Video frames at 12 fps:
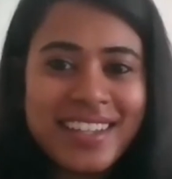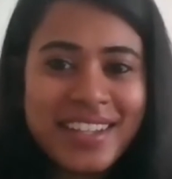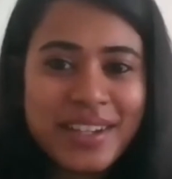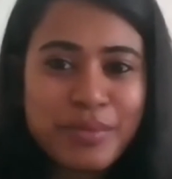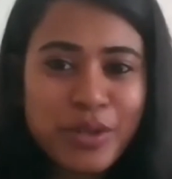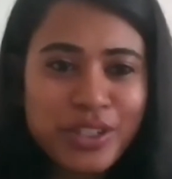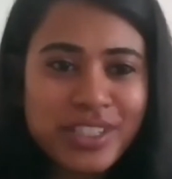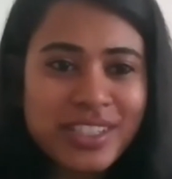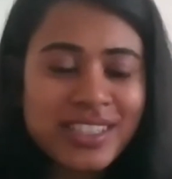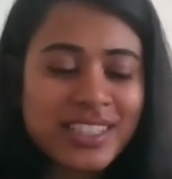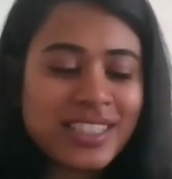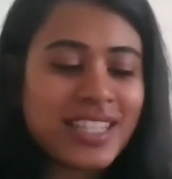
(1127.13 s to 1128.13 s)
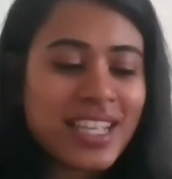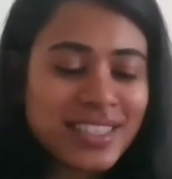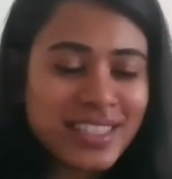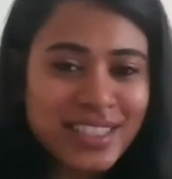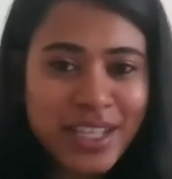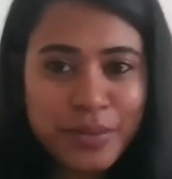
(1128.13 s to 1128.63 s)
motors and
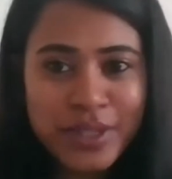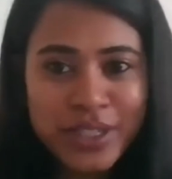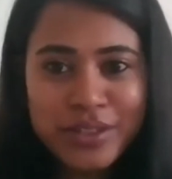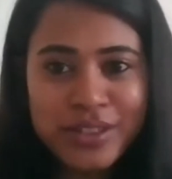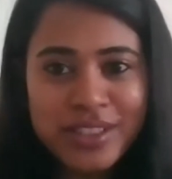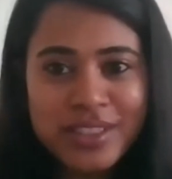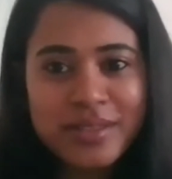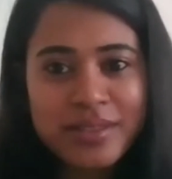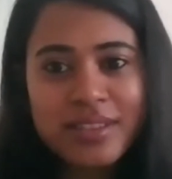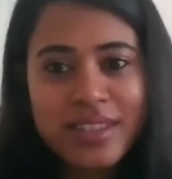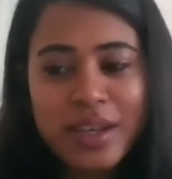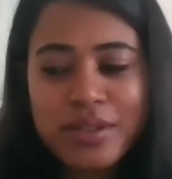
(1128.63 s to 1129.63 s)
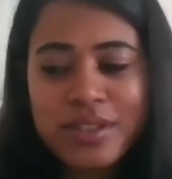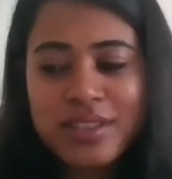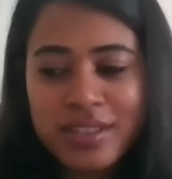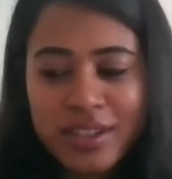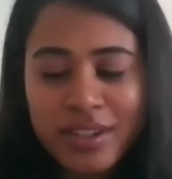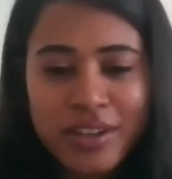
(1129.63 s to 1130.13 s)
sensors that we used. That
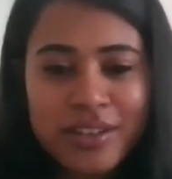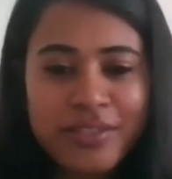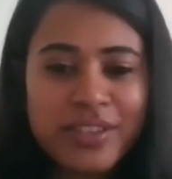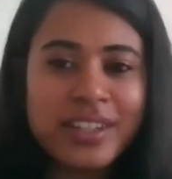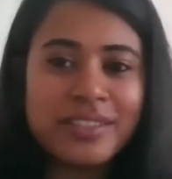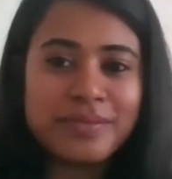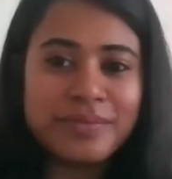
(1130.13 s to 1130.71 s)
was a lot of fun.